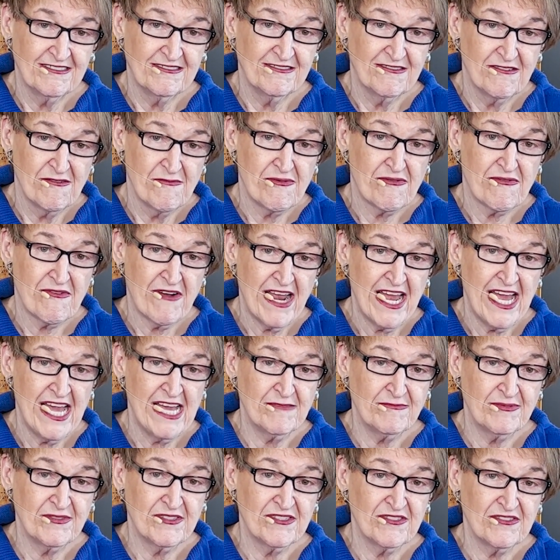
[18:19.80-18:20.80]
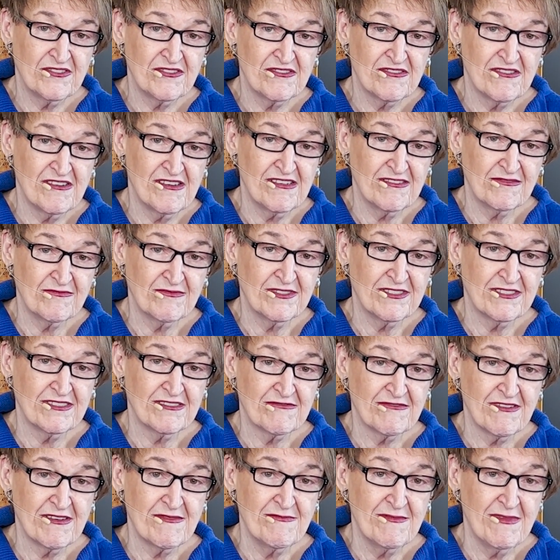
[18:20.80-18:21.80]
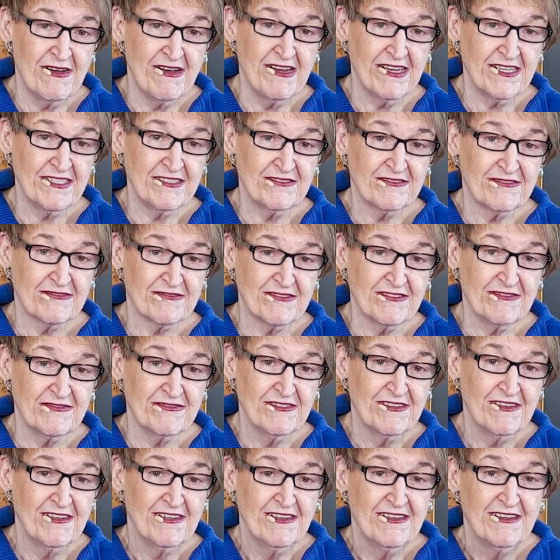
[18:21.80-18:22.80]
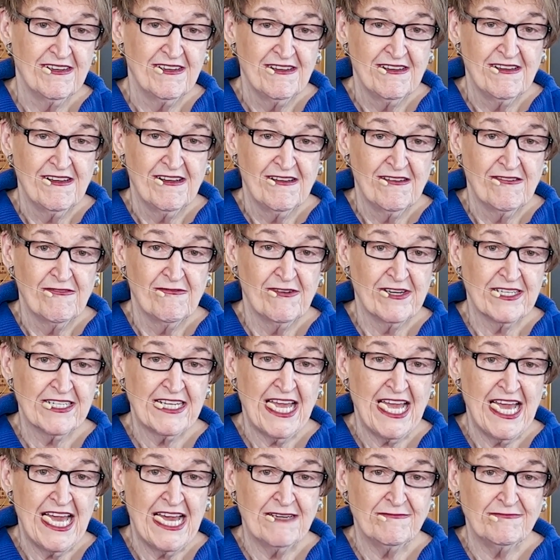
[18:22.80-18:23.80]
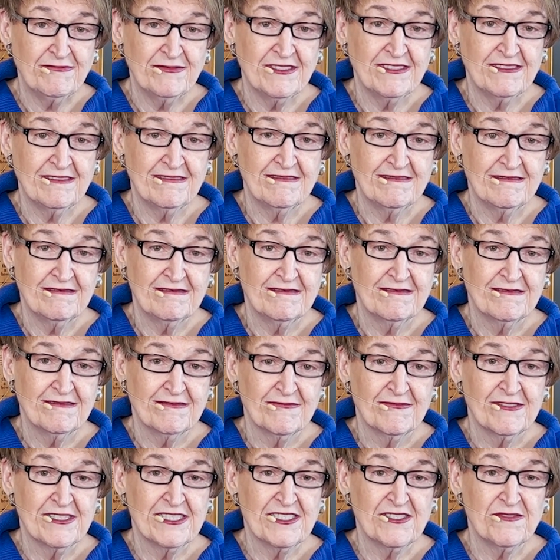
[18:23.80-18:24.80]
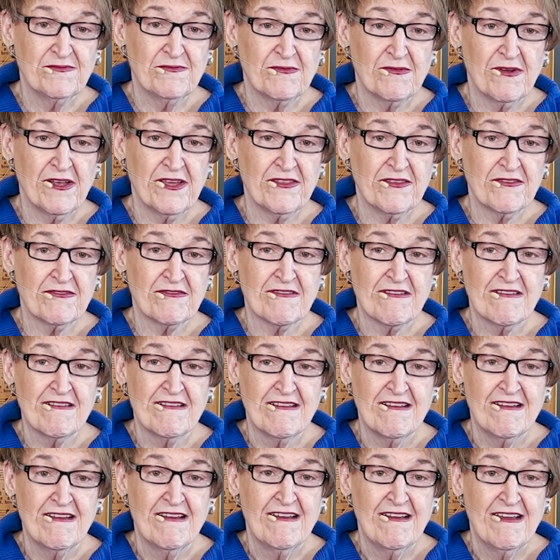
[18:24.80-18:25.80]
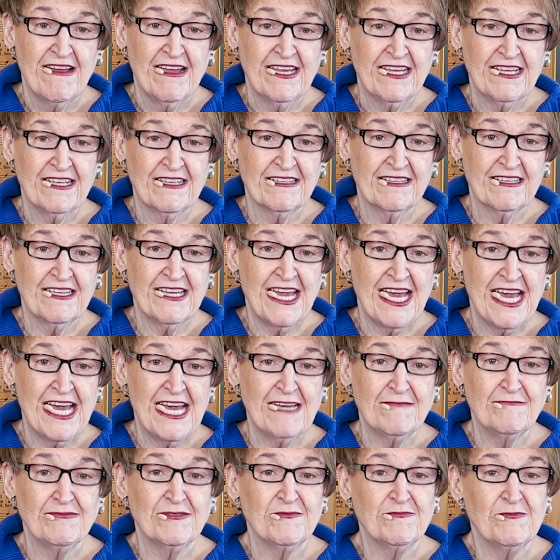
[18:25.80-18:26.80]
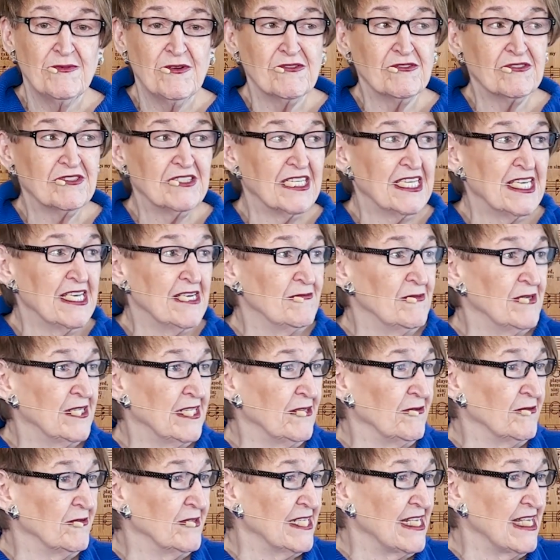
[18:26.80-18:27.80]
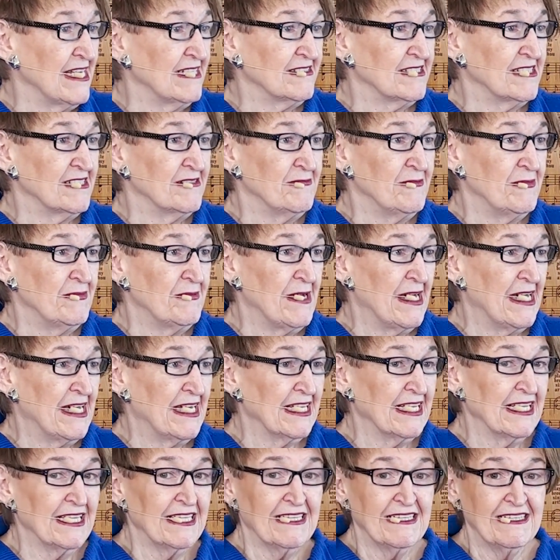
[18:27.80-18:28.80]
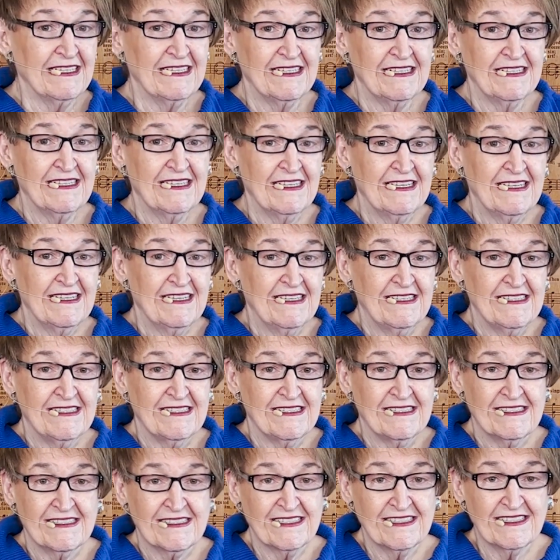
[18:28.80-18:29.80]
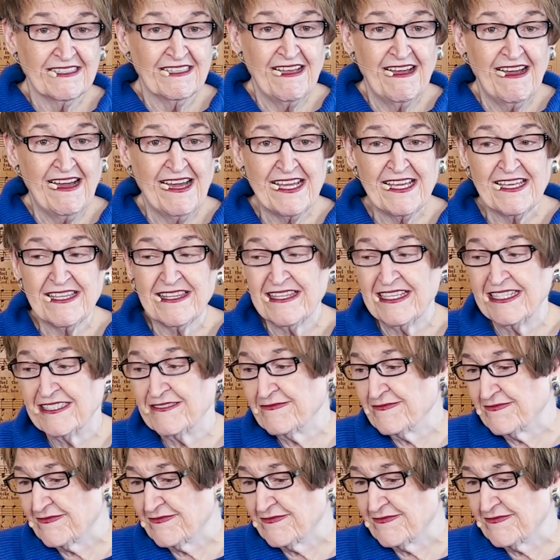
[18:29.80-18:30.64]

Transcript: perhaps this taunt was a reminder of what happened when his brother Eliab spoke to him when he went out to battle Goliath. And